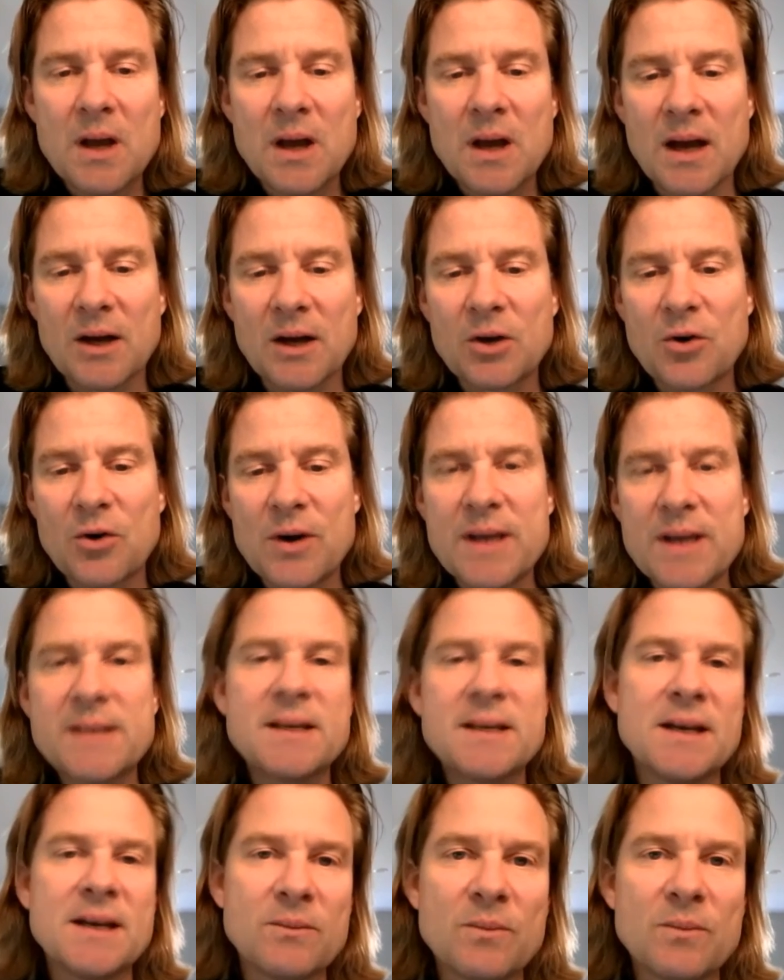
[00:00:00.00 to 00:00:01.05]
Chris
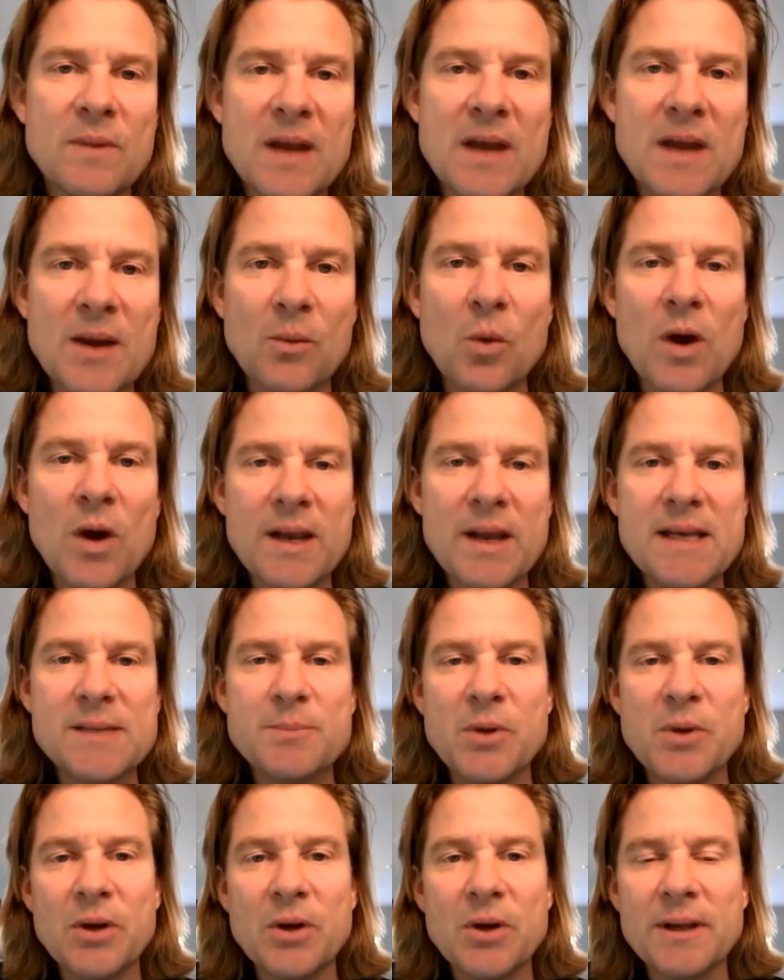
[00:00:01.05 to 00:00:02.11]
and what he's
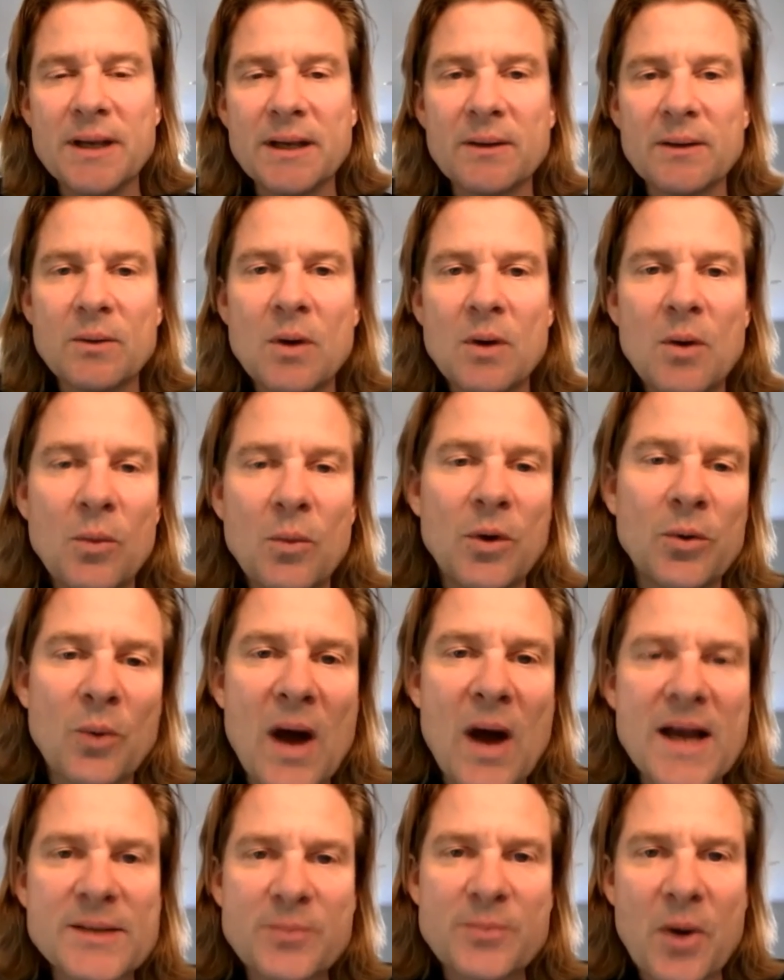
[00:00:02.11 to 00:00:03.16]
building with
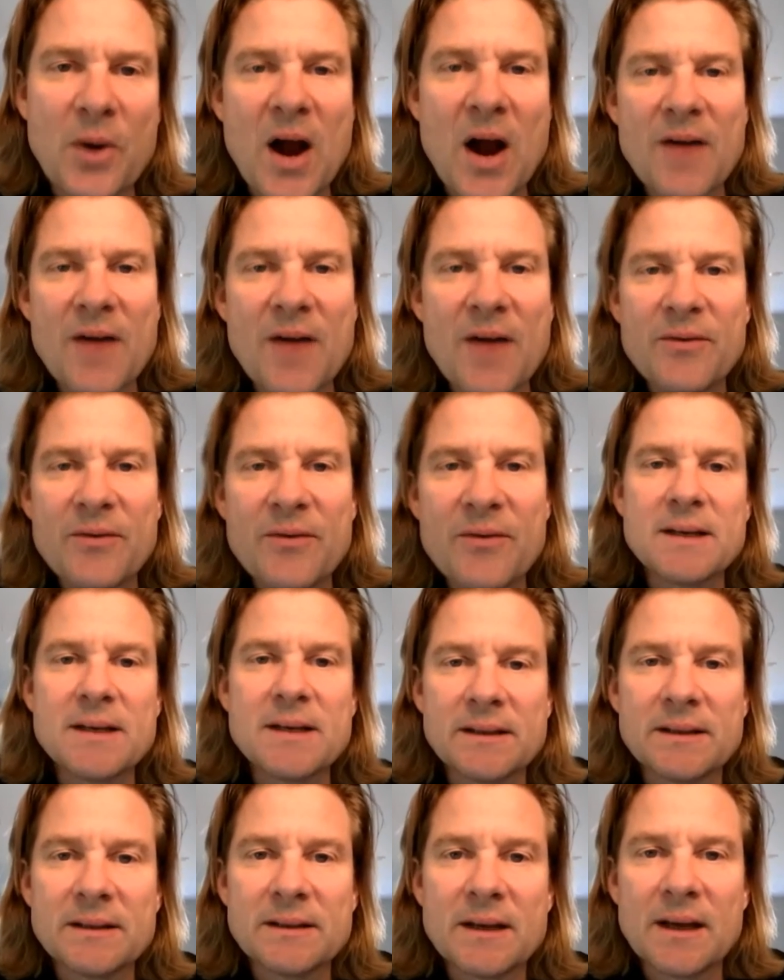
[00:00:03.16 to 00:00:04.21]
Wise Profits,
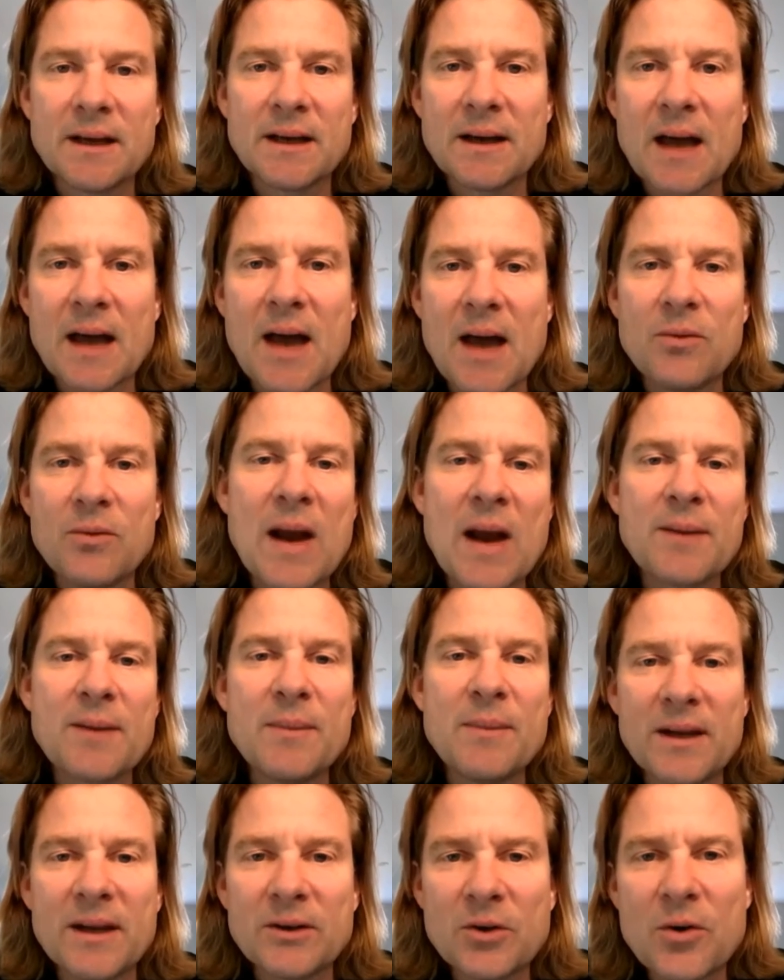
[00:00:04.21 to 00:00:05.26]
and I would
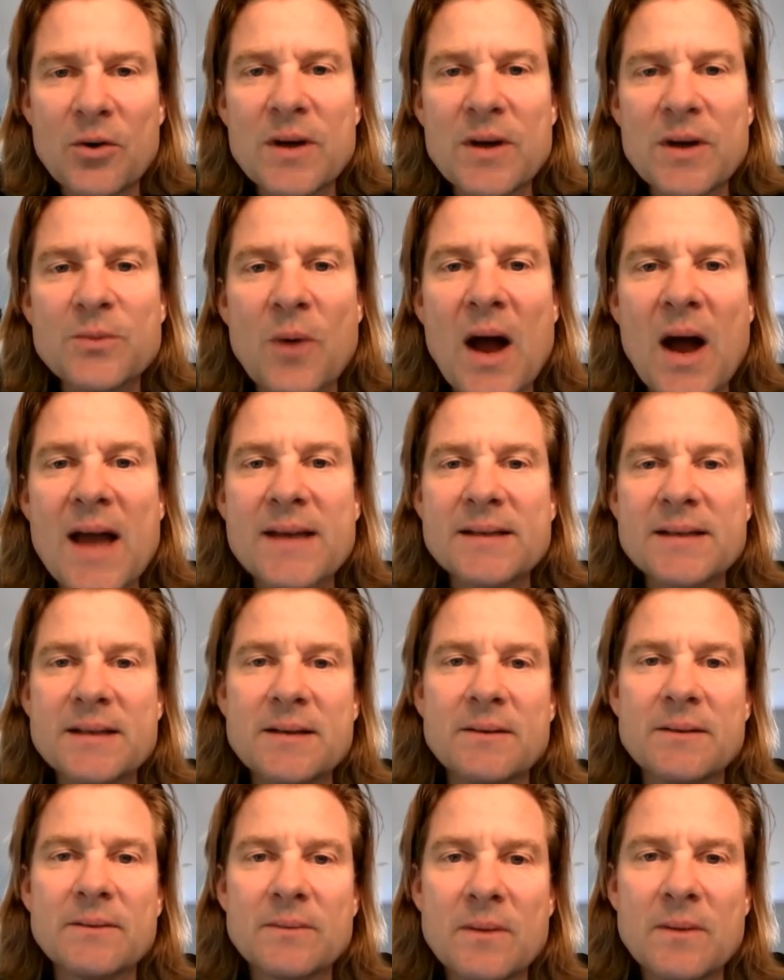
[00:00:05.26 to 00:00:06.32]
recommend Chris Wise
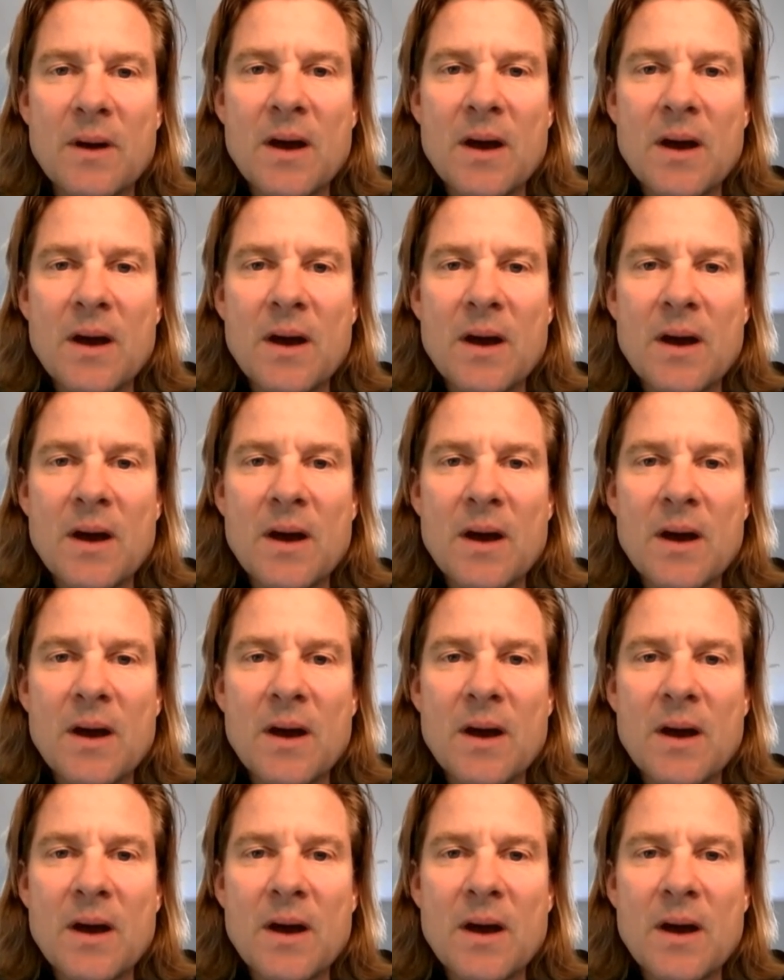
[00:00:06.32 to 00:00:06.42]
to